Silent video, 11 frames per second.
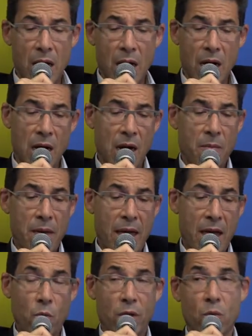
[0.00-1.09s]

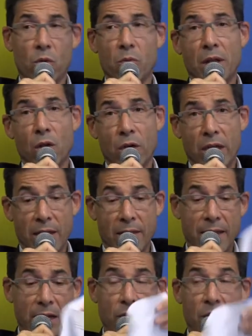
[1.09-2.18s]
And we will be looking
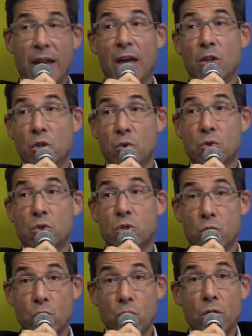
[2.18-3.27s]
at that within our new
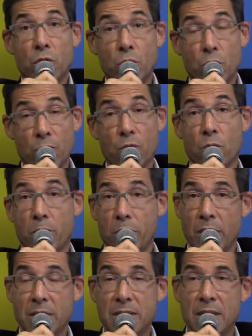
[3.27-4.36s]
school uniform
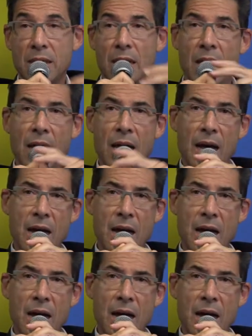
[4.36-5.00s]
policy.